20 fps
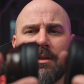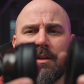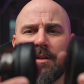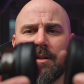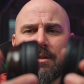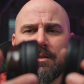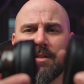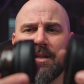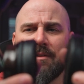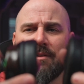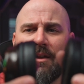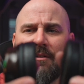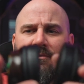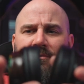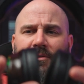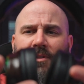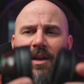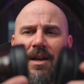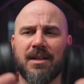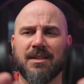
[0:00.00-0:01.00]
it doesn't have that
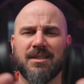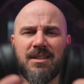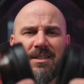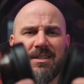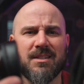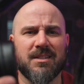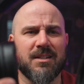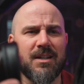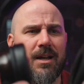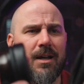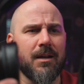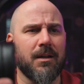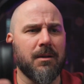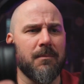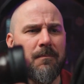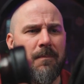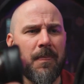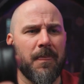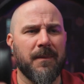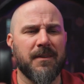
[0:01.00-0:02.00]
flex, and this is kind
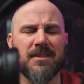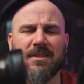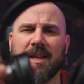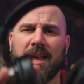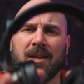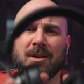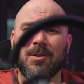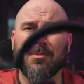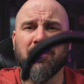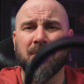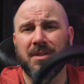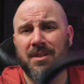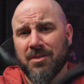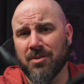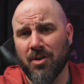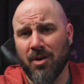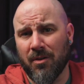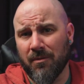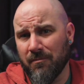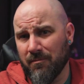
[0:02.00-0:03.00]
of standard, but these
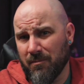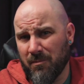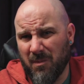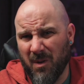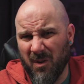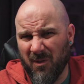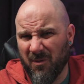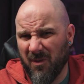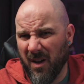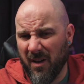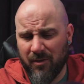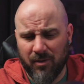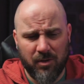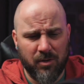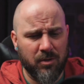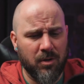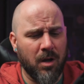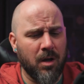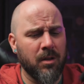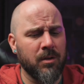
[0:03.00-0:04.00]
are about
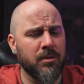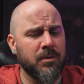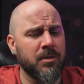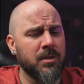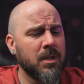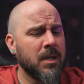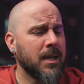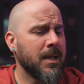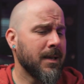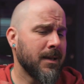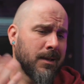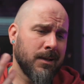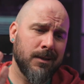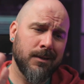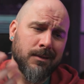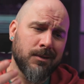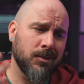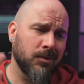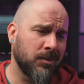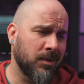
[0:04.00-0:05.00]
$500.
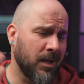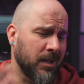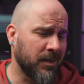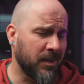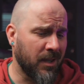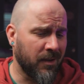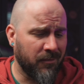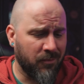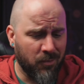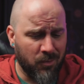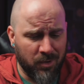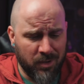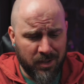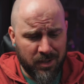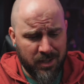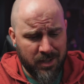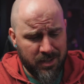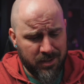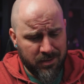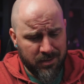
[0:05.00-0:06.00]
So take that for what it
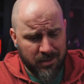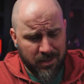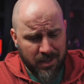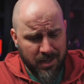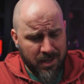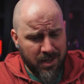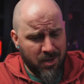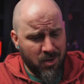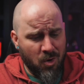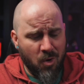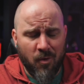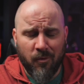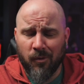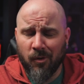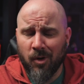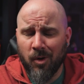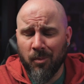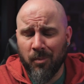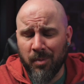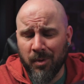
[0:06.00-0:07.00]
is.
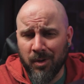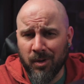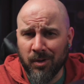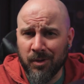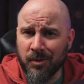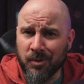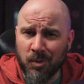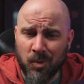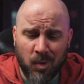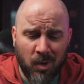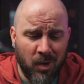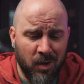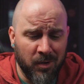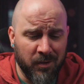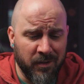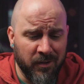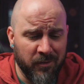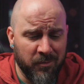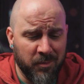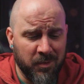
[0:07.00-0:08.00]
Overall build and
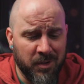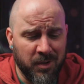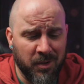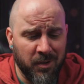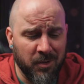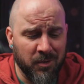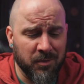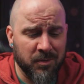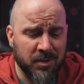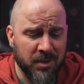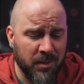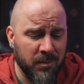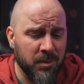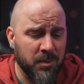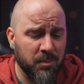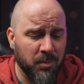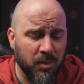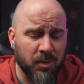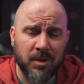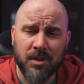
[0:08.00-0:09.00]
quality of material seems
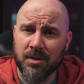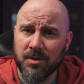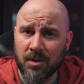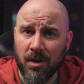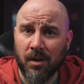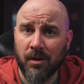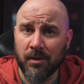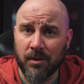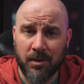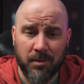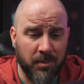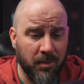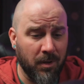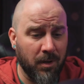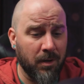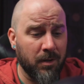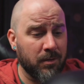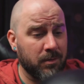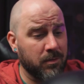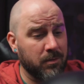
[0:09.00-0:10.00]
pretty solid, to be
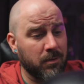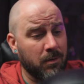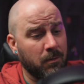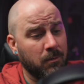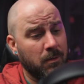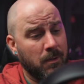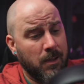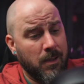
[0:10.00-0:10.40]
honest. So